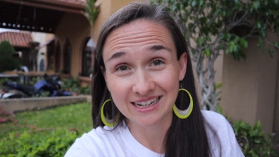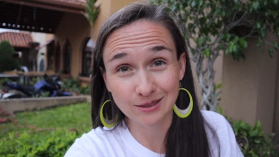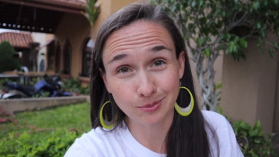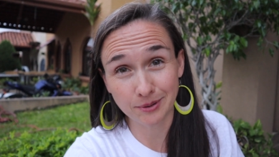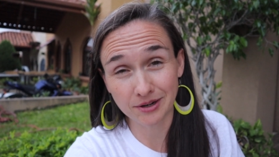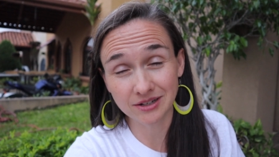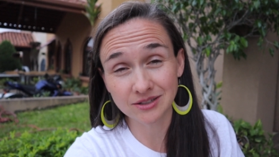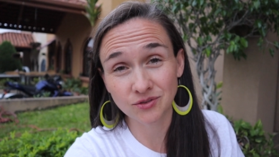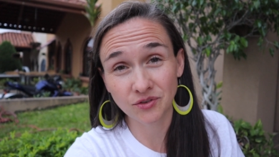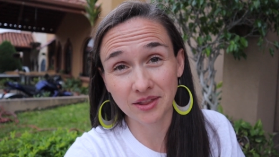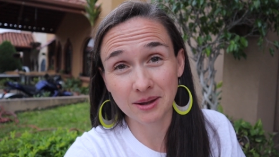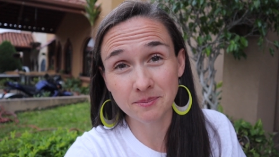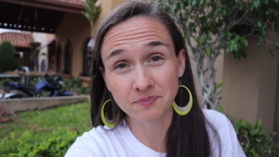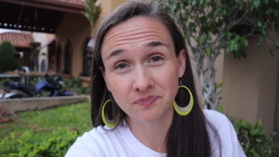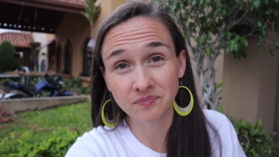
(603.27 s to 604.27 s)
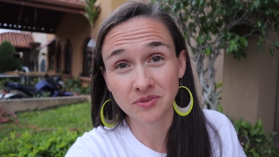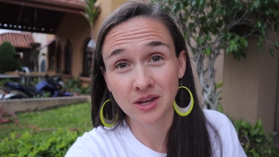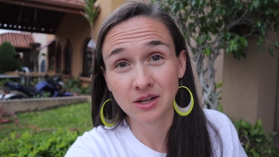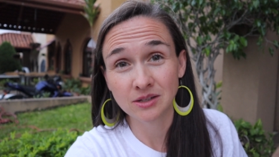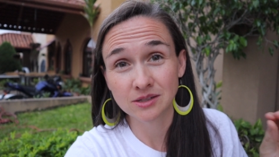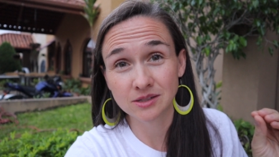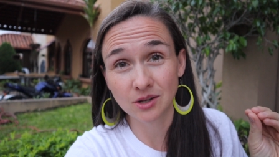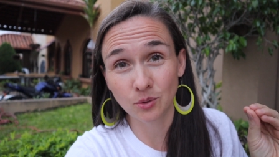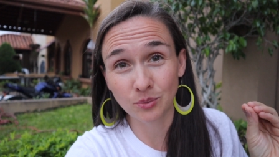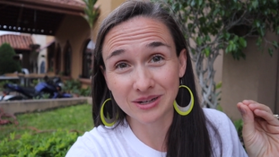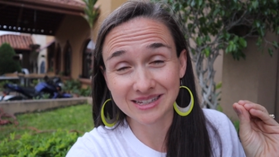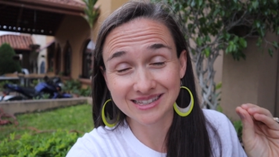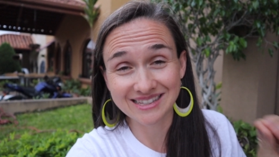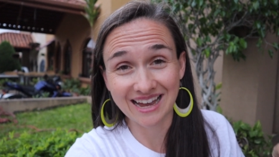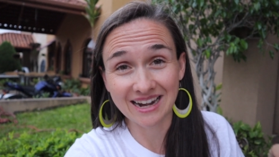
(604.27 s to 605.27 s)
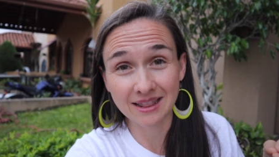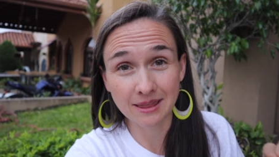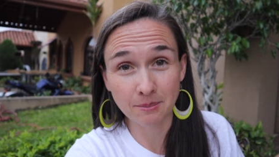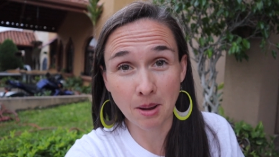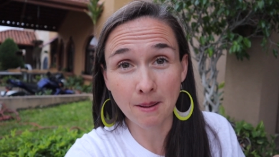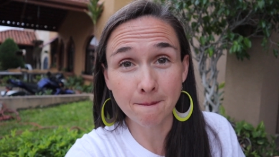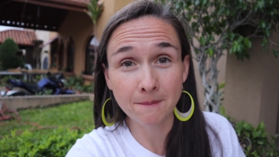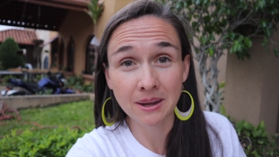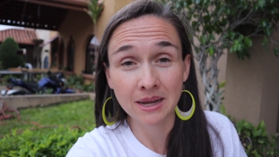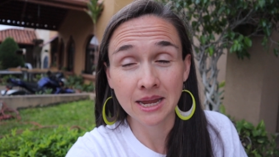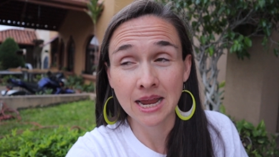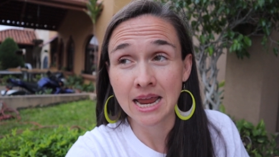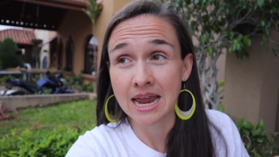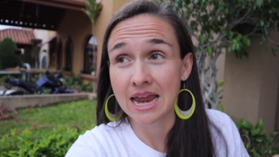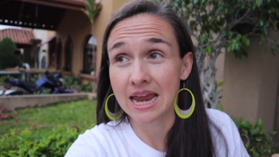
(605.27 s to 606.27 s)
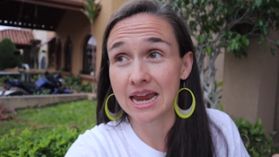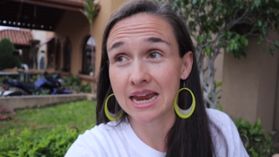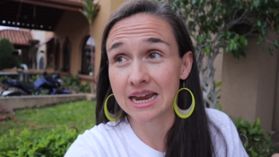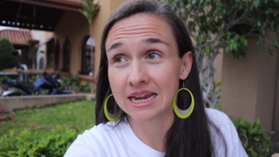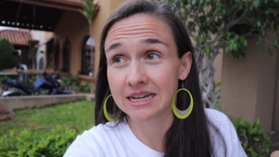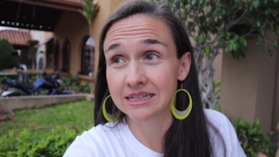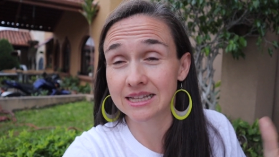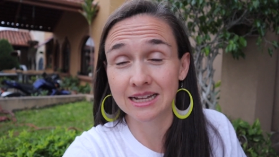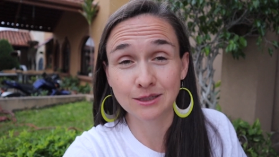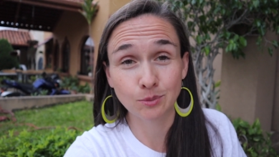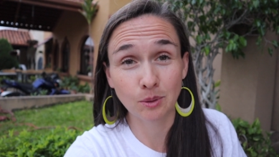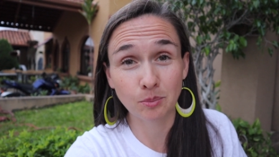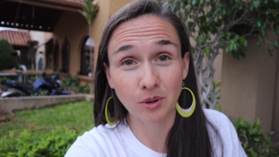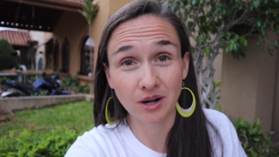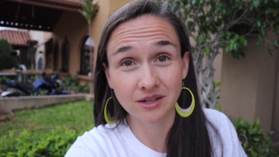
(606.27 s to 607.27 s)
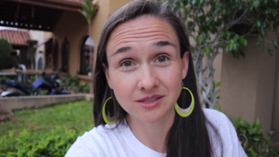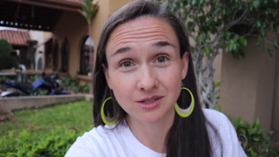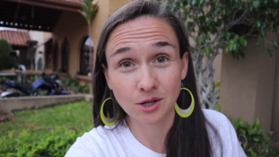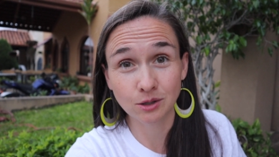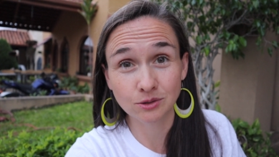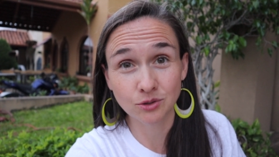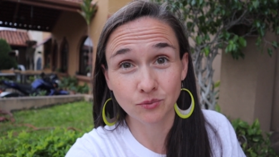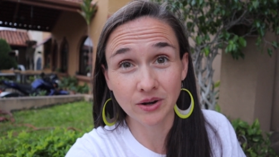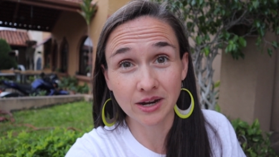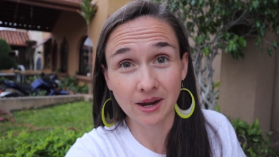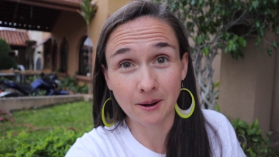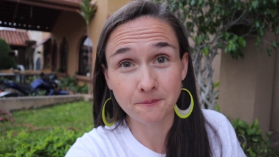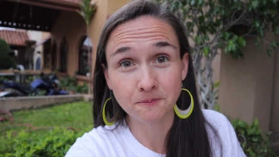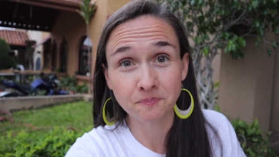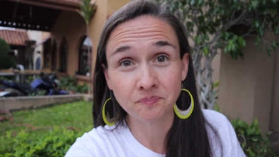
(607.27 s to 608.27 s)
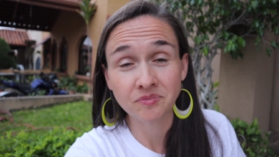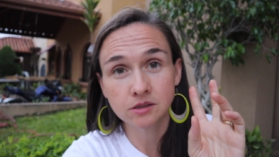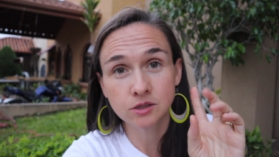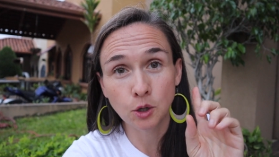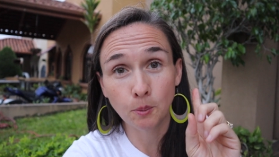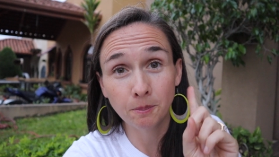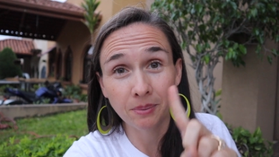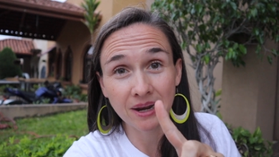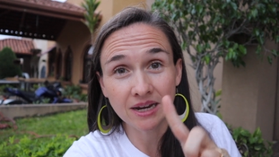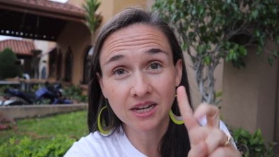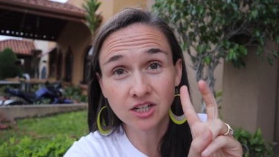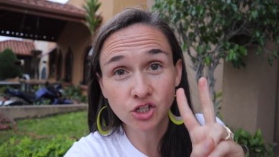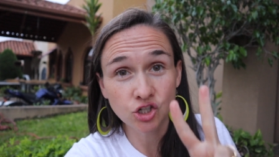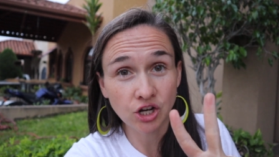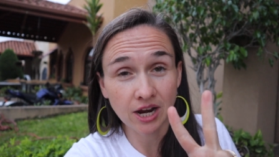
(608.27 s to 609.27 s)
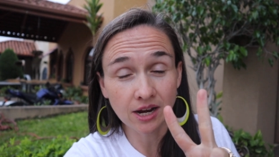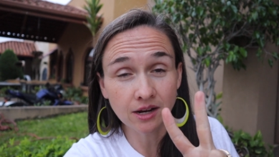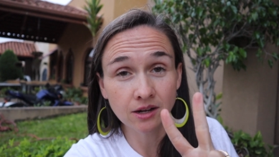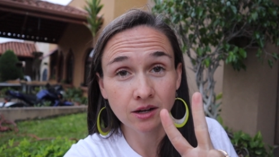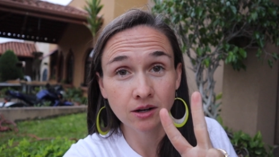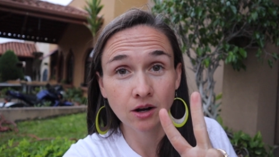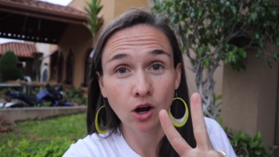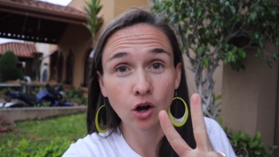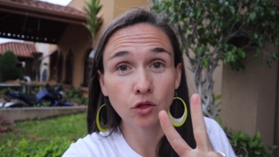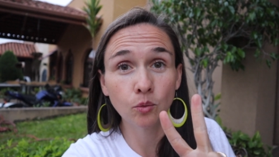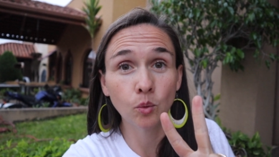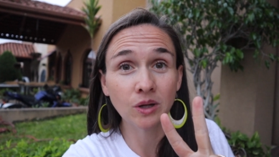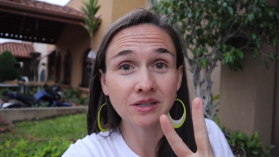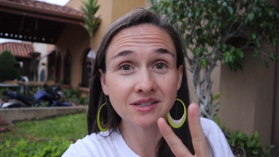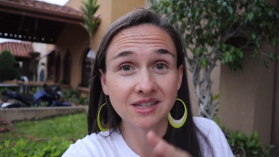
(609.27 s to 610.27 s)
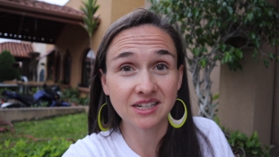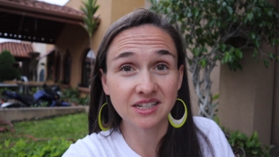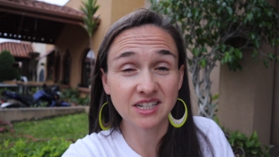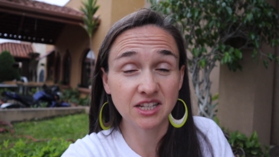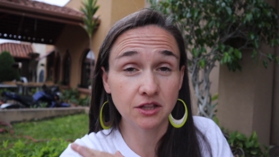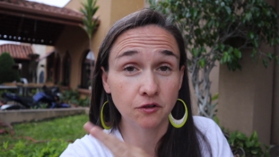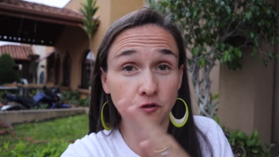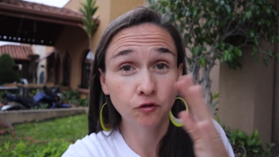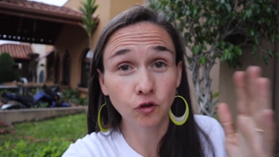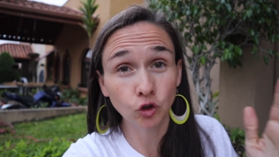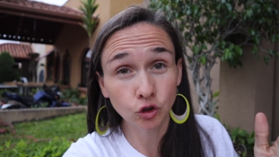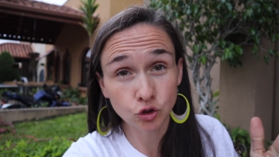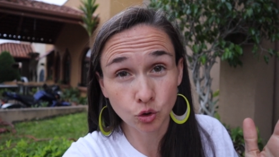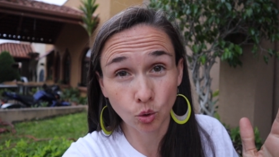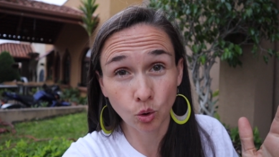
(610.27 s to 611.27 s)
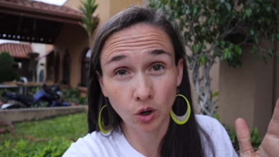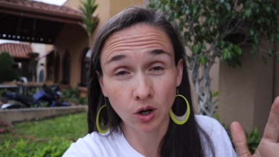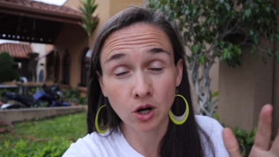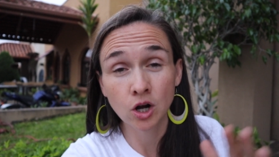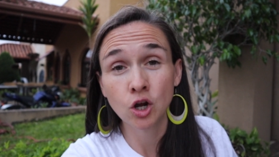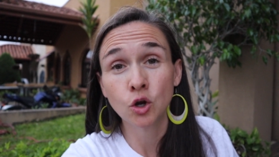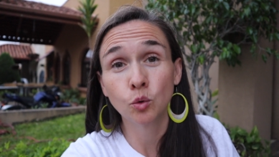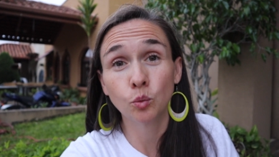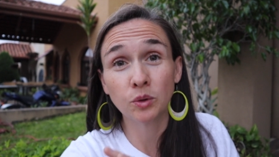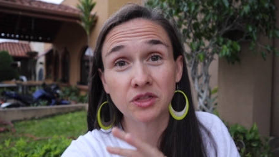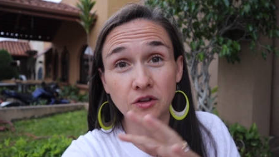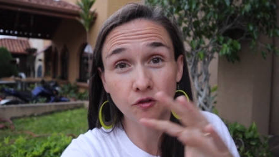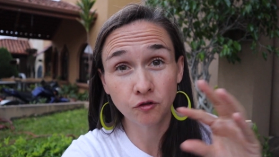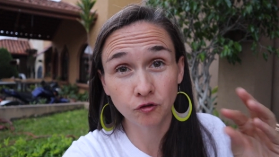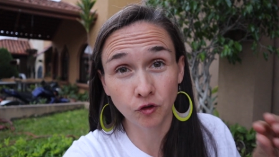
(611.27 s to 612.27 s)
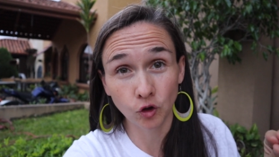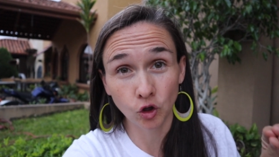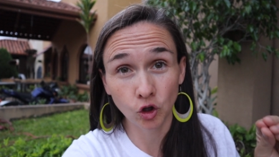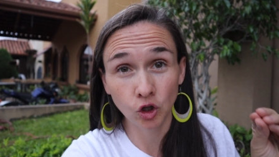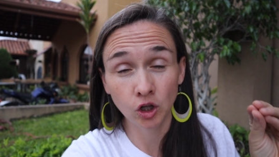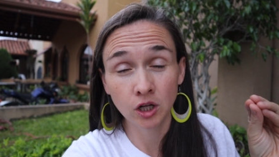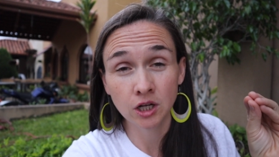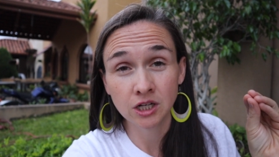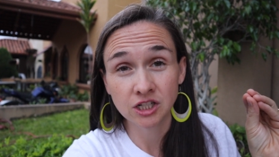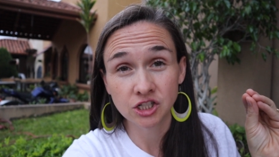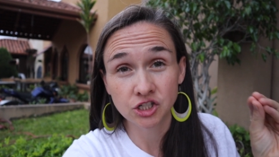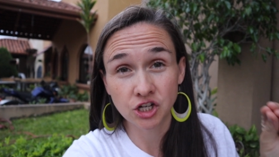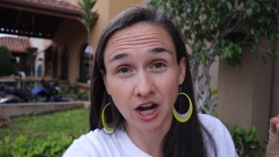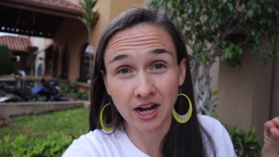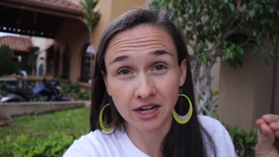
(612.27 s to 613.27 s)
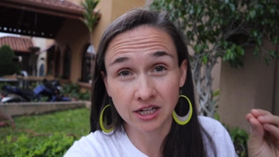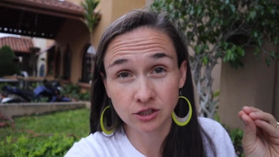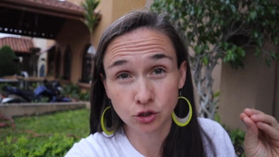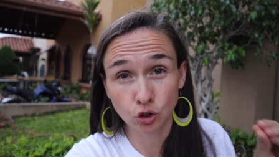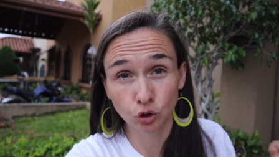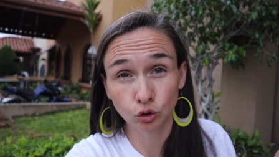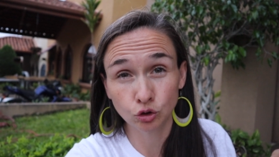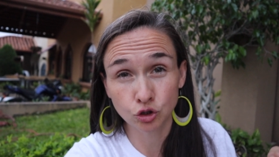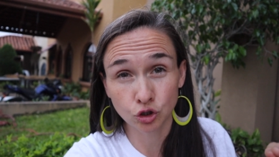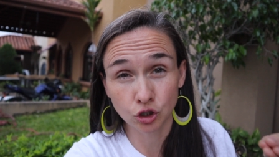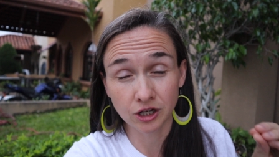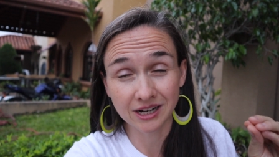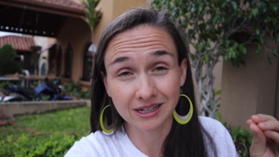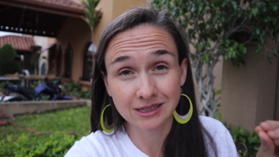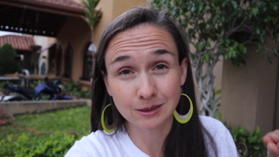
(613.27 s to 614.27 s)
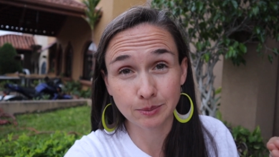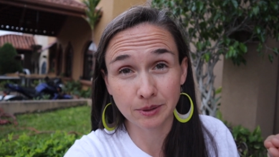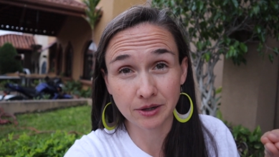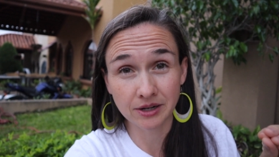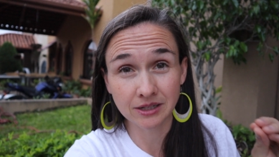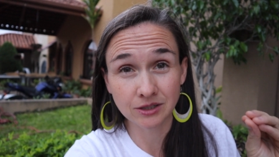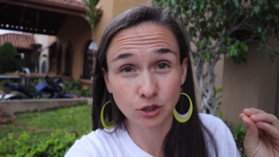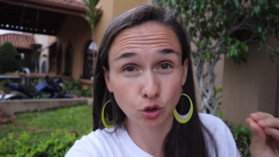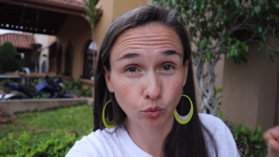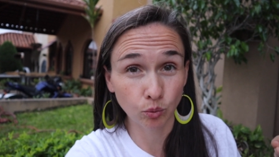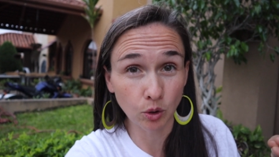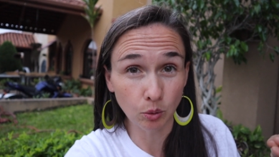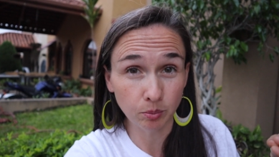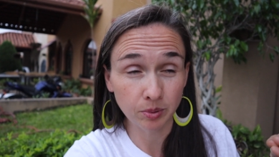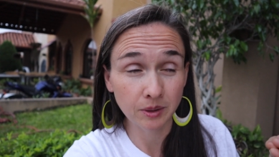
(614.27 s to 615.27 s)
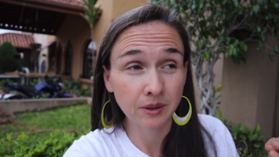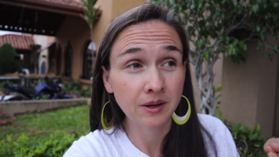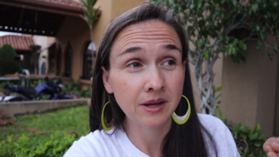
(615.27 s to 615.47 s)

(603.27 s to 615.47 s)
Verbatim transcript: experience for them. So we signed them up, and that's what brought us to Costa Rica. So Benny and Jake are the ones that did the full tour with the full Chinese culture experience group.